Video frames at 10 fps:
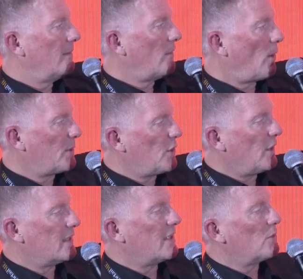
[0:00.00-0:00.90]

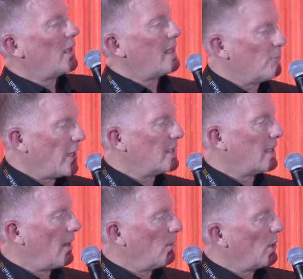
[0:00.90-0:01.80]
opportunities within
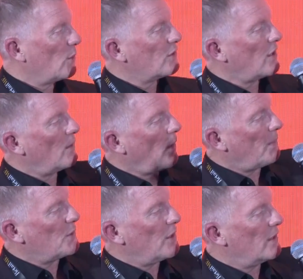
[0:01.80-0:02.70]
retail, but also
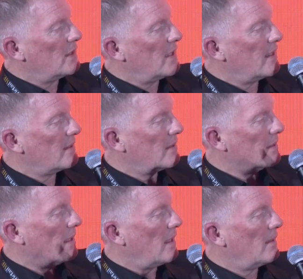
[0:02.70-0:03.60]
opportunities
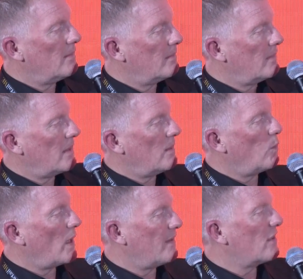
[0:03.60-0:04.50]

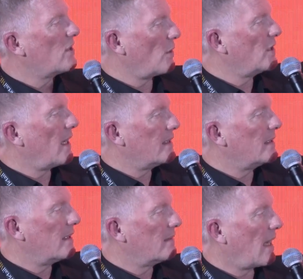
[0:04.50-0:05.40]
with
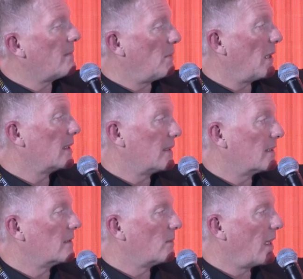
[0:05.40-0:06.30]
associated
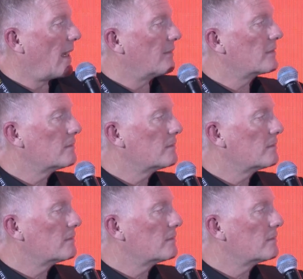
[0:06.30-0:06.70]
capabilities that we have.